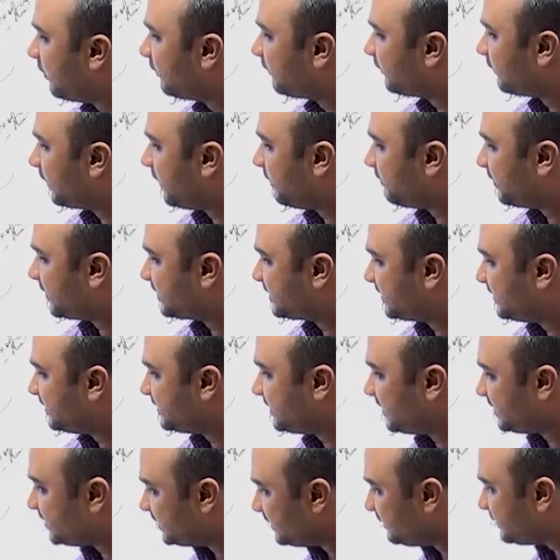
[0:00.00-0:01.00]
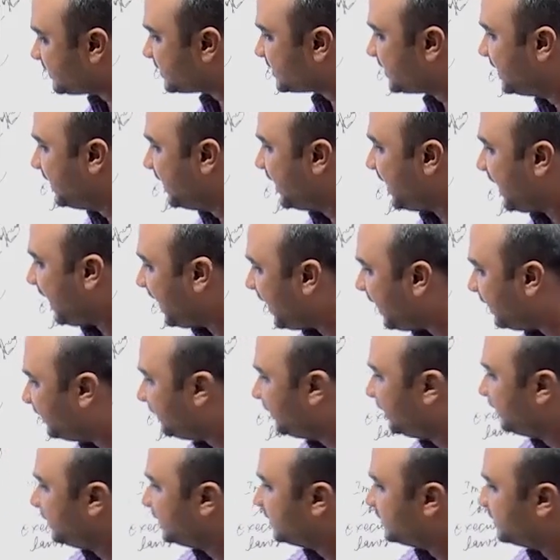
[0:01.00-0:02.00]
of Representatives and
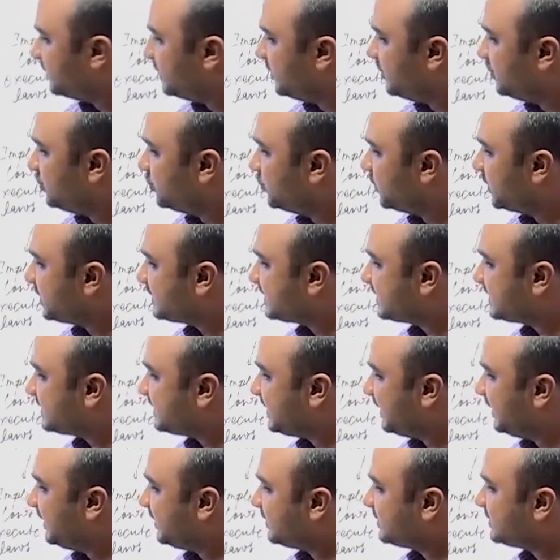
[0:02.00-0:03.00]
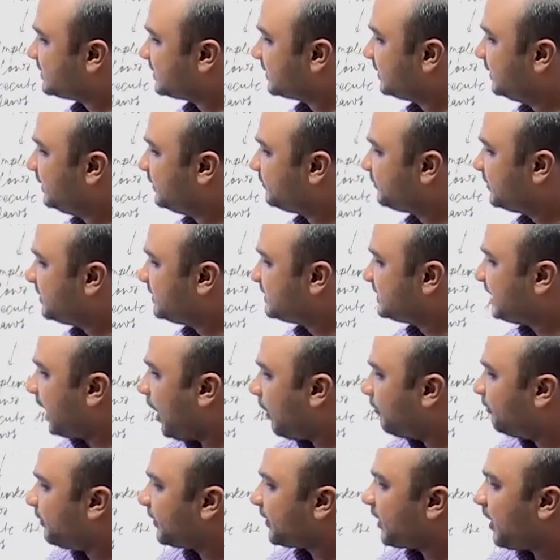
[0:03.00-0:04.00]
the US Senate. This is the
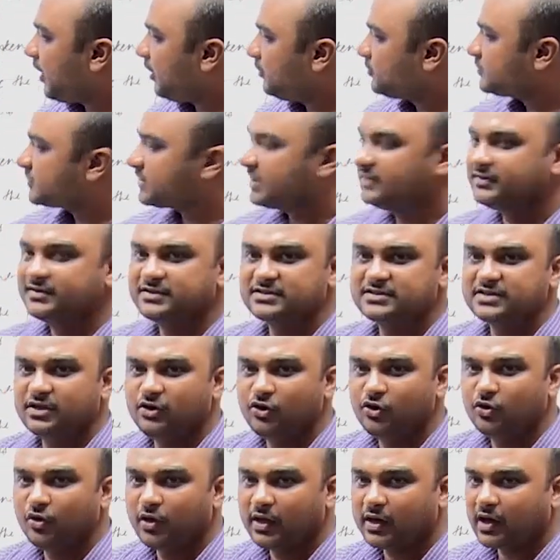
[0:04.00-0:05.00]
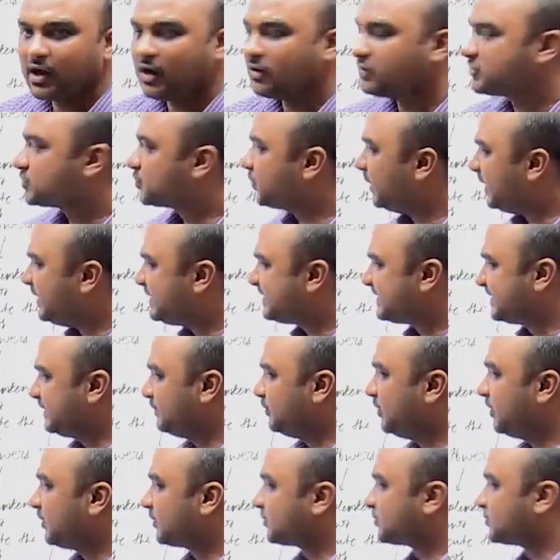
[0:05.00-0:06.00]
upper house and this is the lower house, very
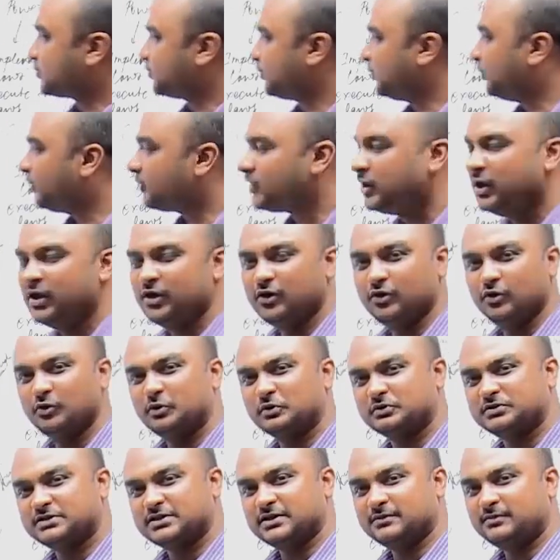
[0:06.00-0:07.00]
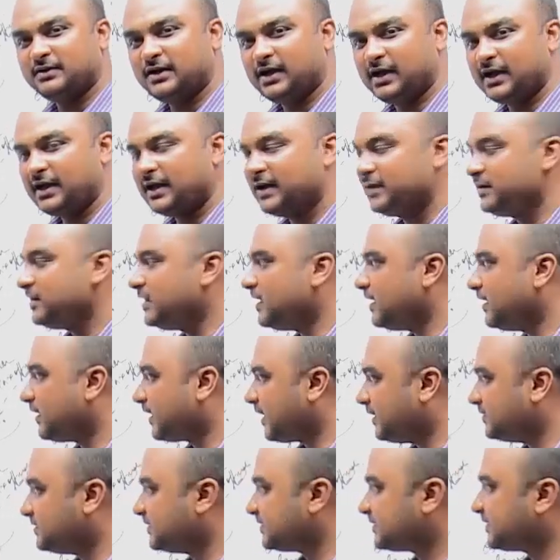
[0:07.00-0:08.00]
similar to your Lok Sabha and
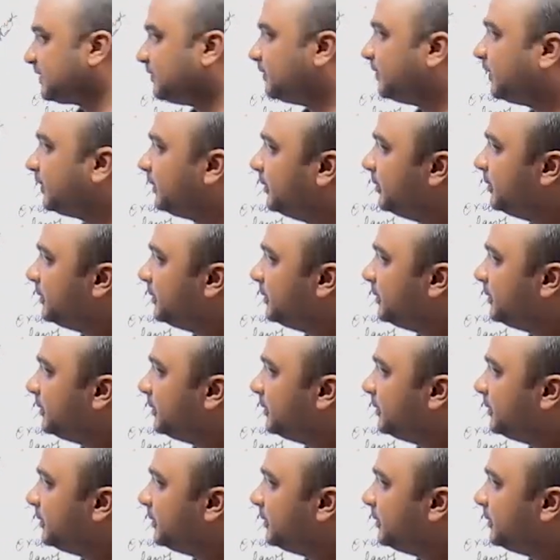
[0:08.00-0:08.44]
Rajya Sabha.